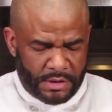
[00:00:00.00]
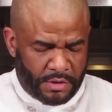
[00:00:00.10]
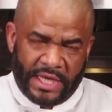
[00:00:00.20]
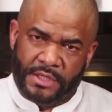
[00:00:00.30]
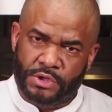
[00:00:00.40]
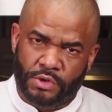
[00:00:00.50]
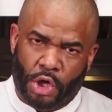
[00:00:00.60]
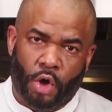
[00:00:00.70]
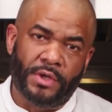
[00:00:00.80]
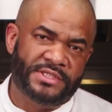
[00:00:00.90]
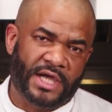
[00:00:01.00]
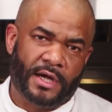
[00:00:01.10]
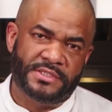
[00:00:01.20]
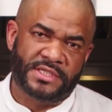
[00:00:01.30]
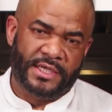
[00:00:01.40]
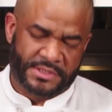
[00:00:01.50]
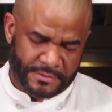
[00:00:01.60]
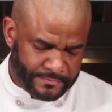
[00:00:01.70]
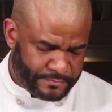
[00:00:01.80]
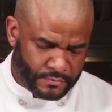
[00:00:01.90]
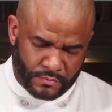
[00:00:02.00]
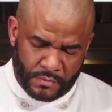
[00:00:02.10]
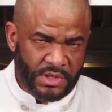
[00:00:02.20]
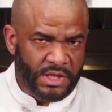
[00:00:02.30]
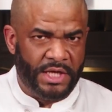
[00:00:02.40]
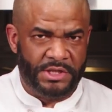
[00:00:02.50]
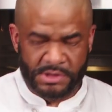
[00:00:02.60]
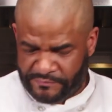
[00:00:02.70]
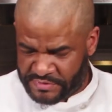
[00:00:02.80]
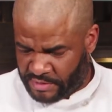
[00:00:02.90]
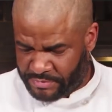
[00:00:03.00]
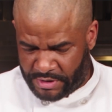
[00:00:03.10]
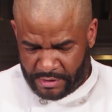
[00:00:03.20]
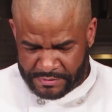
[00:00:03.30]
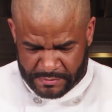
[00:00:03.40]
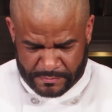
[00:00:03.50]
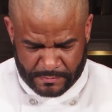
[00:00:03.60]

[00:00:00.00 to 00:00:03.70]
go ahead and do the whole entire zest and use it for something else.